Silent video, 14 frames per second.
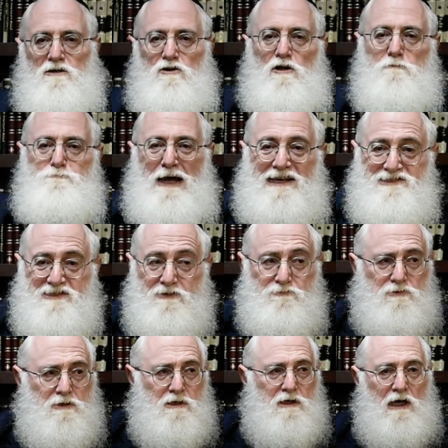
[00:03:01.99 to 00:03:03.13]
All passive.
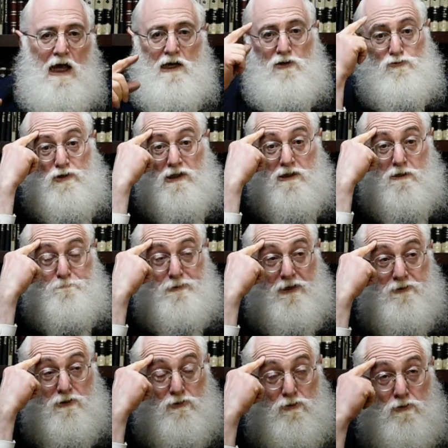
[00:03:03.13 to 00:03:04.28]
And you already compare
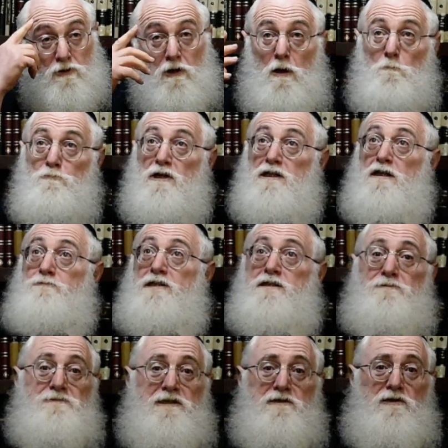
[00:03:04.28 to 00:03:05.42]
it to building Beis
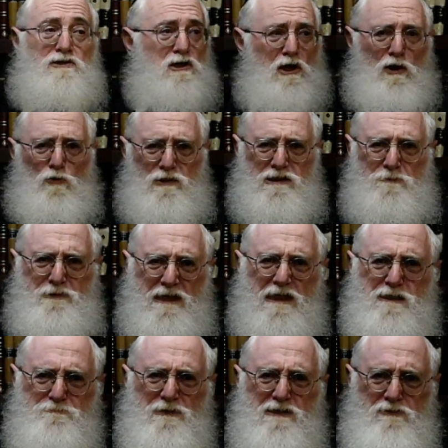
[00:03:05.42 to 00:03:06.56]
HaMikdash. What's the
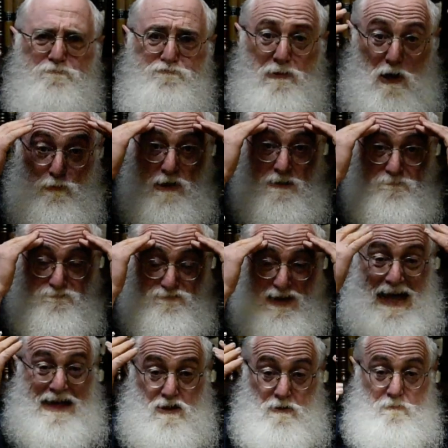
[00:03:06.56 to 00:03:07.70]
biggest mitzvah that we can
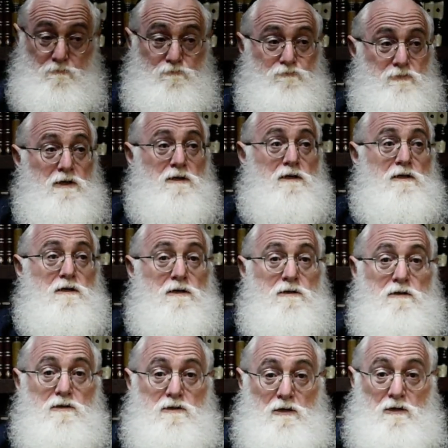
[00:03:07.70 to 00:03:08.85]
fathom?
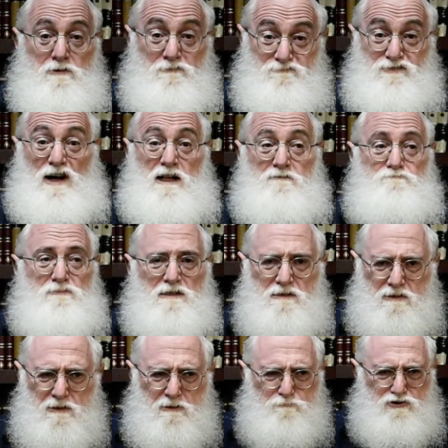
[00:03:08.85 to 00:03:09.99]

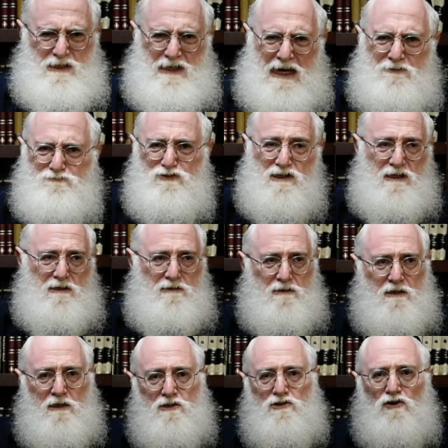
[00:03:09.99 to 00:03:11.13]
Involvement, putting effort in,
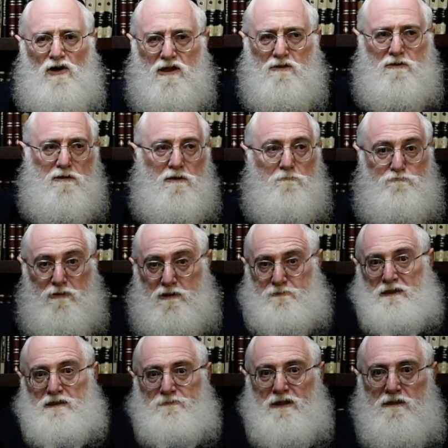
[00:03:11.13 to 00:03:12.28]
toil, build
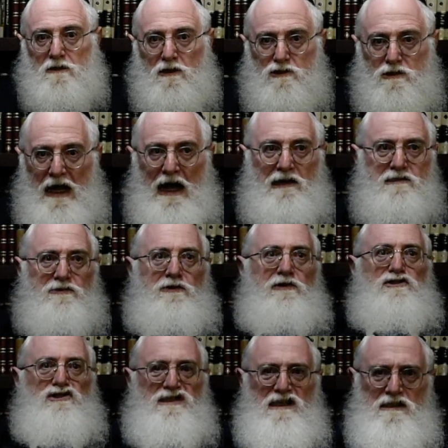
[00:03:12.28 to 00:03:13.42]
Beis HaMikdash, a house,
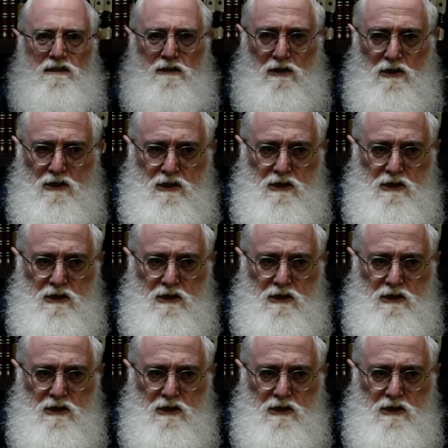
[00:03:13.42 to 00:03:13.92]
Hashchina.